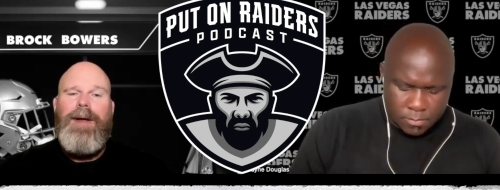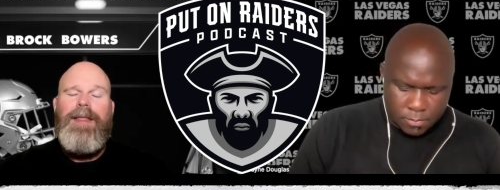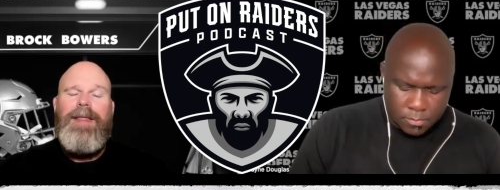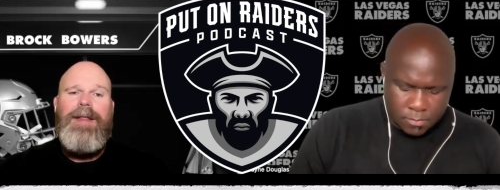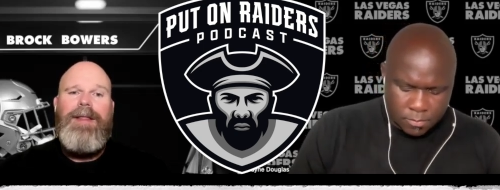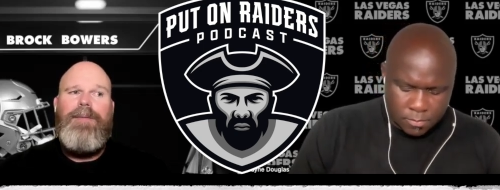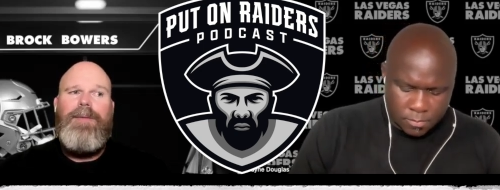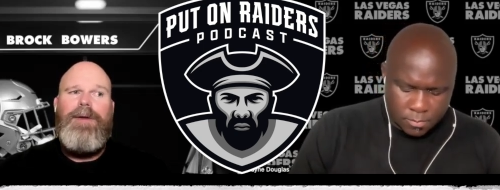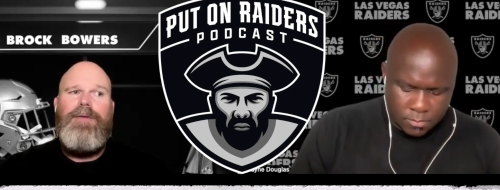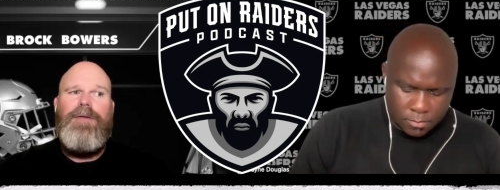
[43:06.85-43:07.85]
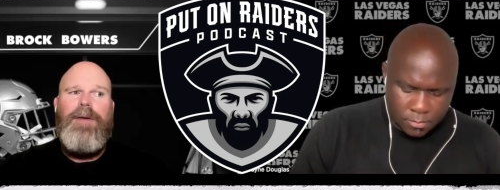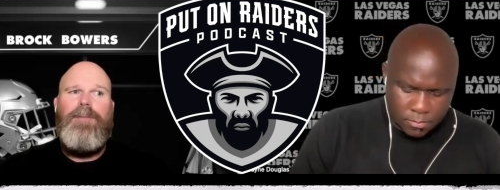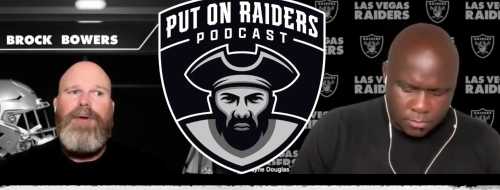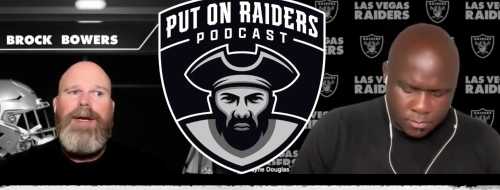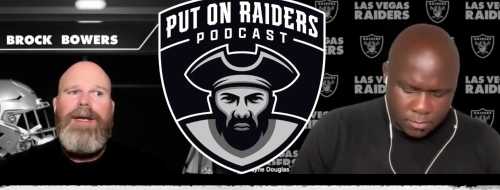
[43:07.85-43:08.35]
Speaker 1: I think when you start
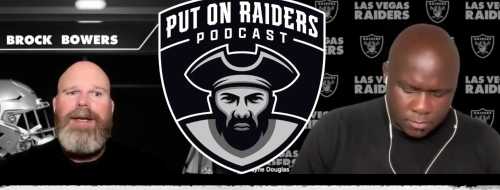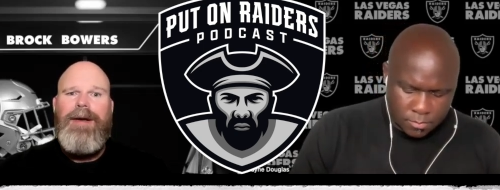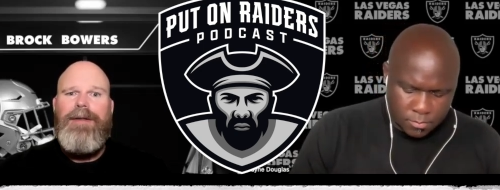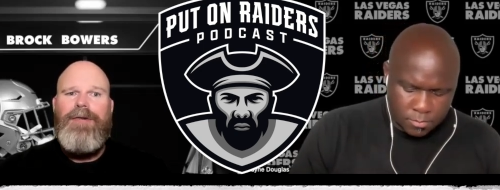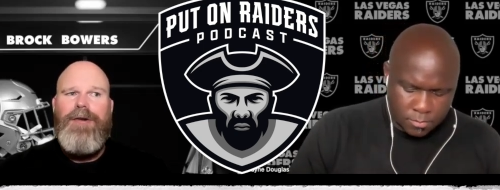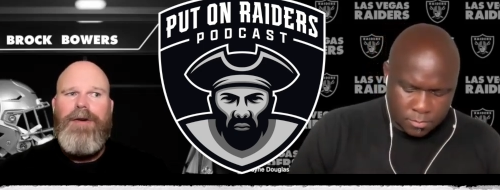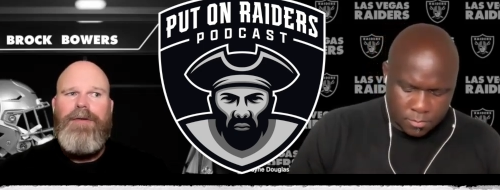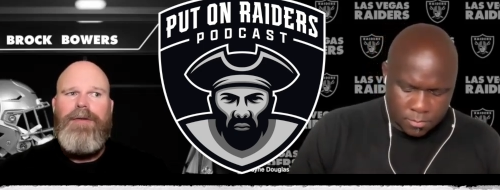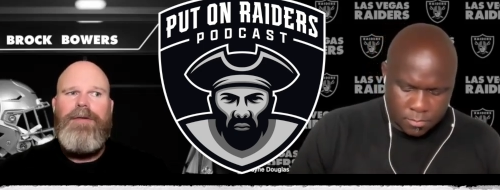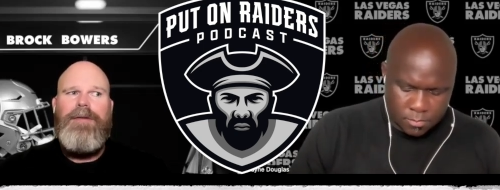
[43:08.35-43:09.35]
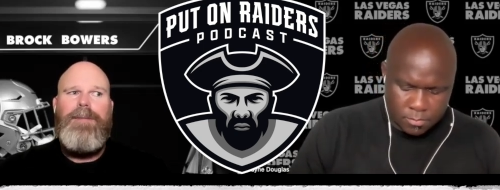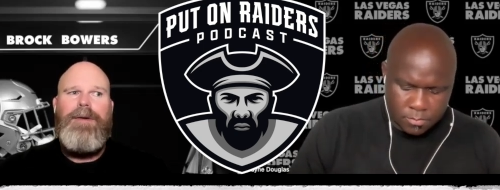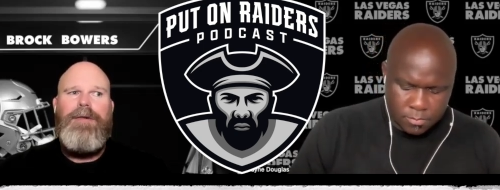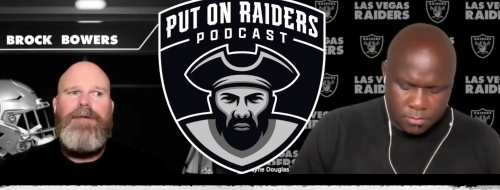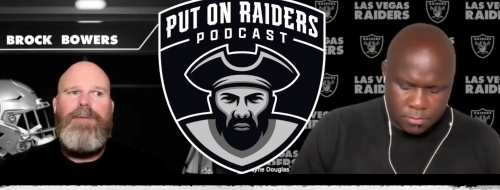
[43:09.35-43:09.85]
breaking down the Chargers, as
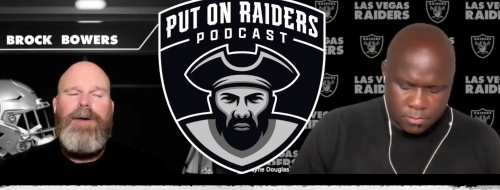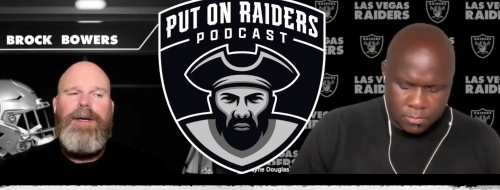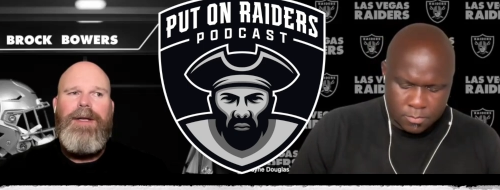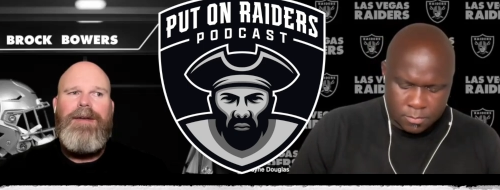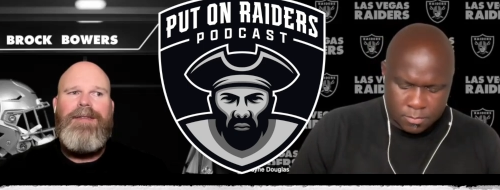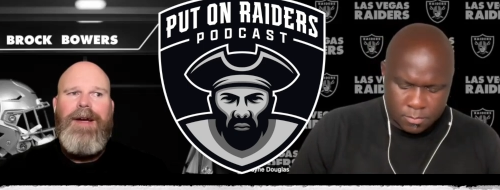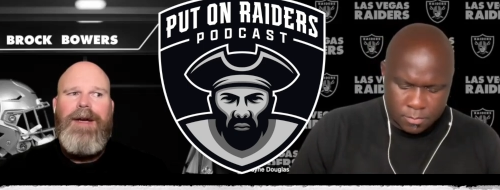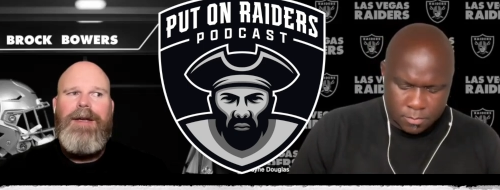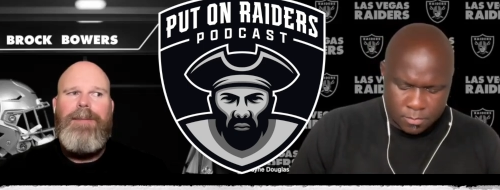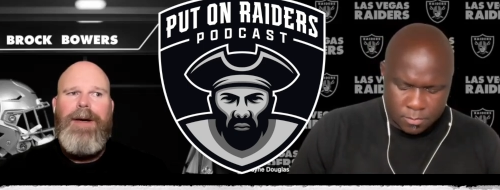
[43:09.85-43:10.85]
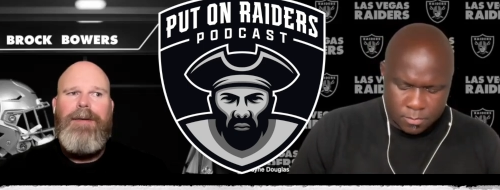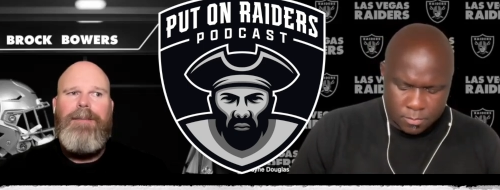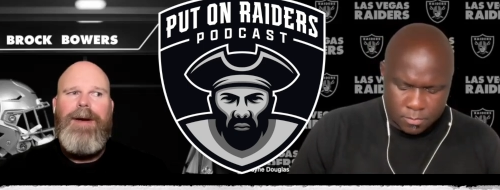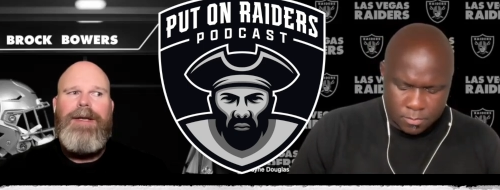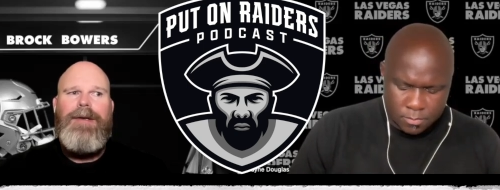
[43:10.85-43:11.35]
much as you want to get excited about them,
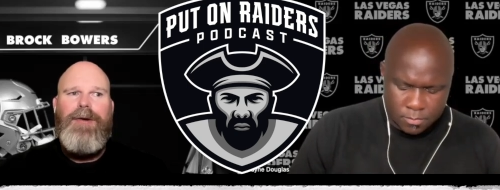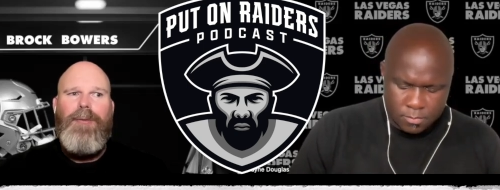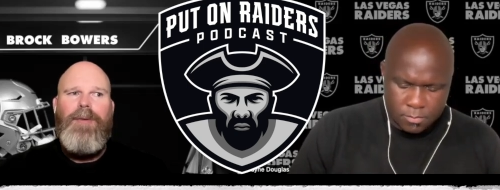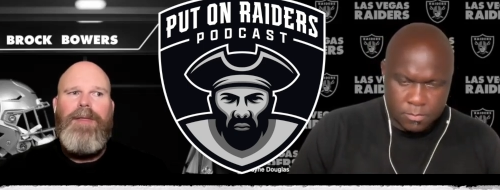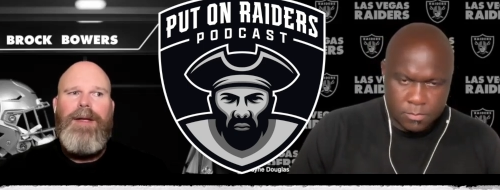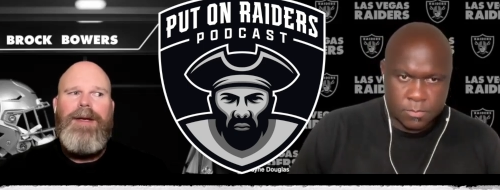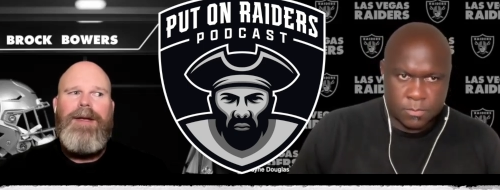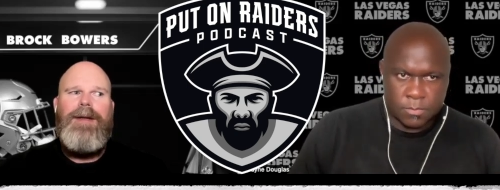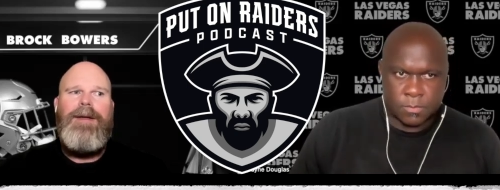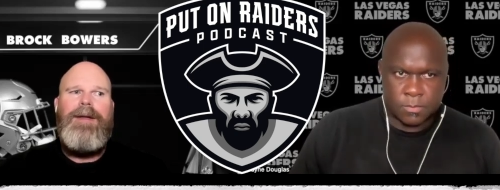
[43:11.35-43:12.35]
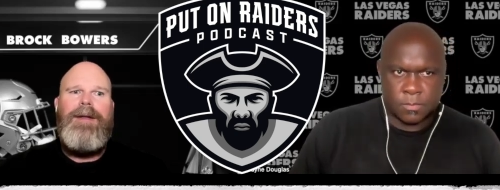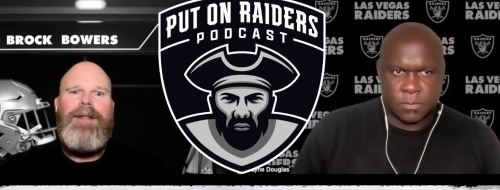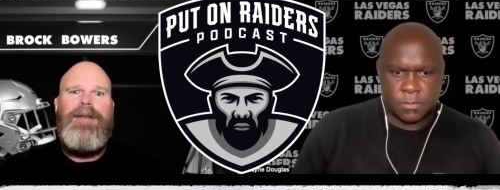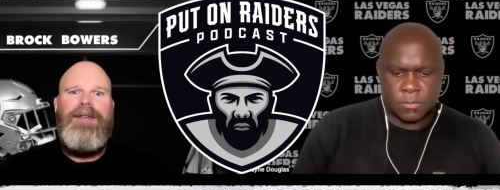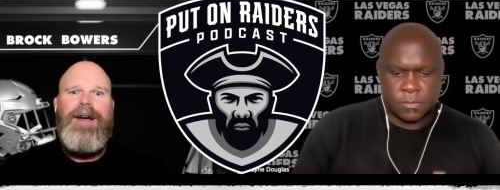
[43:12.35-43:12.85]
I don't think
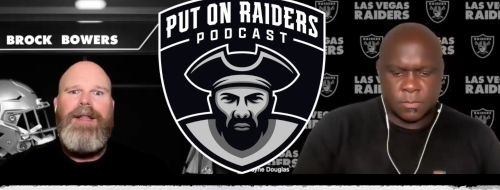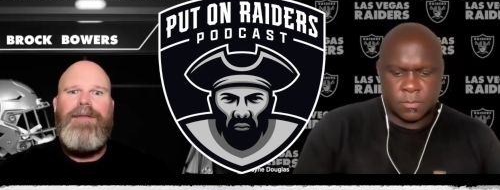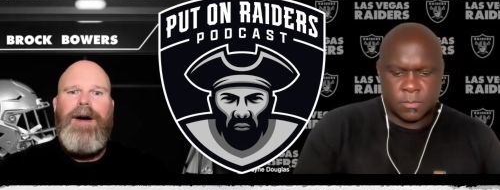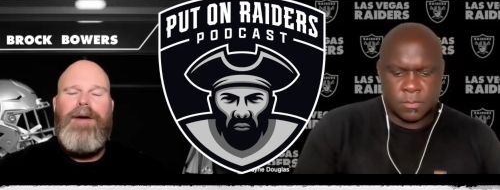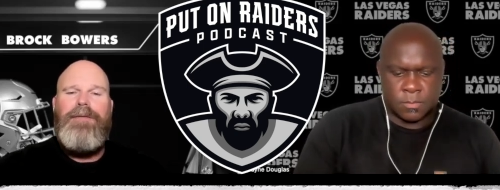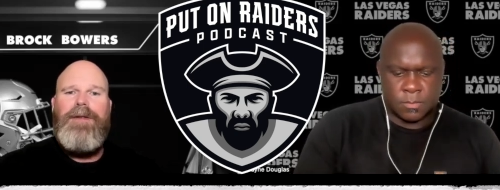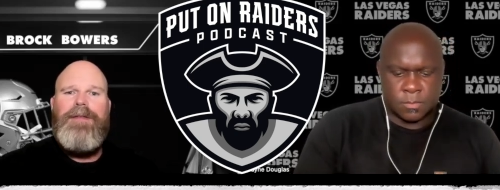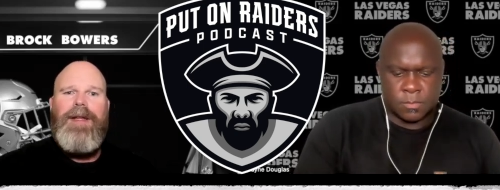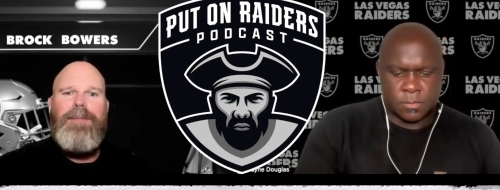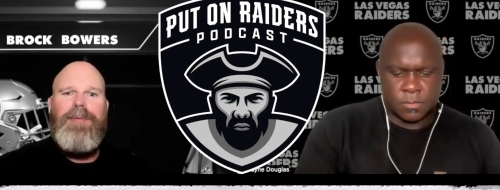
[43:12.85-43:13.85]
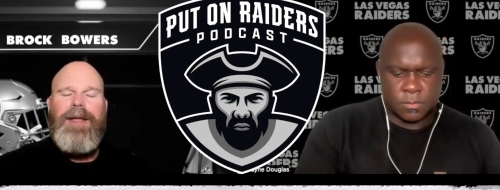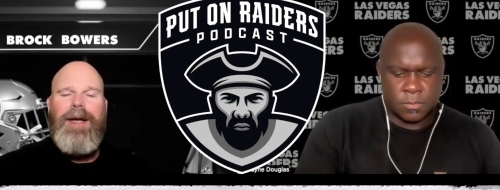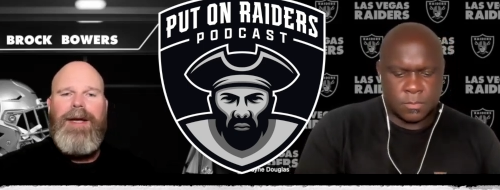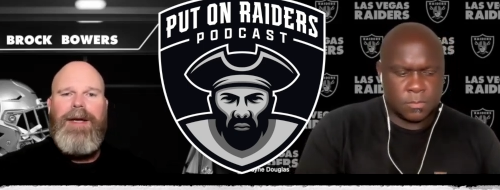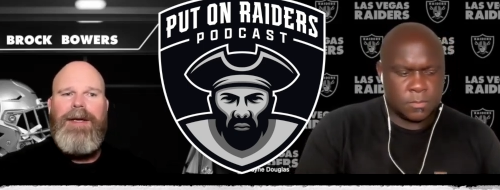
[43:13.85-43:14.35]
the style of offense they
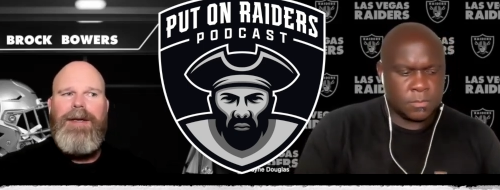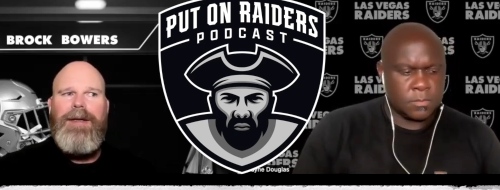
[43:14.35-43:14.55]
play